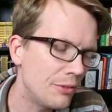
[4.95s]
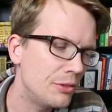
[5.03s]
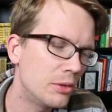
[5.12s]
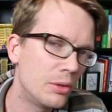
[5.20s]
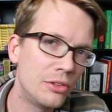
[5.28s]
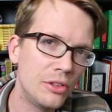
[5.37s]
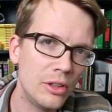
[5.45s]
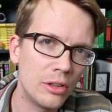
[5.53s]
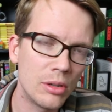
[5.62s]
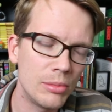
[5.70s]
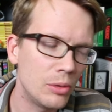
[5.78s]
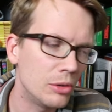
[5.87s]
After Christina
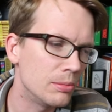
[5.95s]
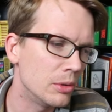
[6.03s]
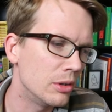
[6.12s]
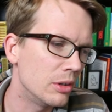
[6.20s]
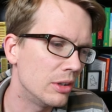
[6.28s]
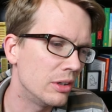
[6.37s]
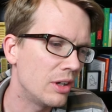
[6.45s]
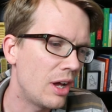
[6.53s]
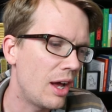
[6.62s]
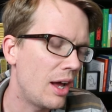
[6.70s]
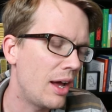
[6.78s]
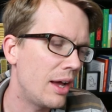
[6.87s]
Grimmie was murdered,
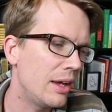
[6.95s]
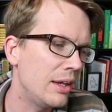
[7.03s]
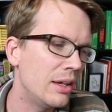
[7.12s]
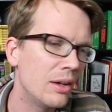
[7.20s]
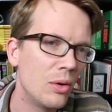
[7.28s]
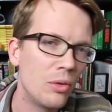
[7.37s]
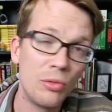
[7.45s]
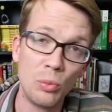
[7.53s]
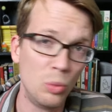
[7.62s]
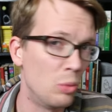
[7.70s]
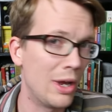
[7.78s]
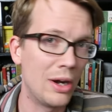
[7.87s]
I
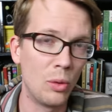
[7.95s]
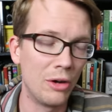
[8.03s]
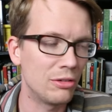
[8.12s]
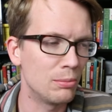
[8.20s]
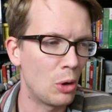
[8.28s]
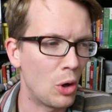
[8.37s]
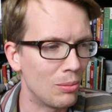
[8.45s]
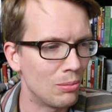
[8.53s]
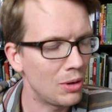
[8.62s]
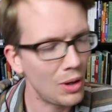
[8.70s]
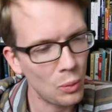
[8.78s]
ran away from home.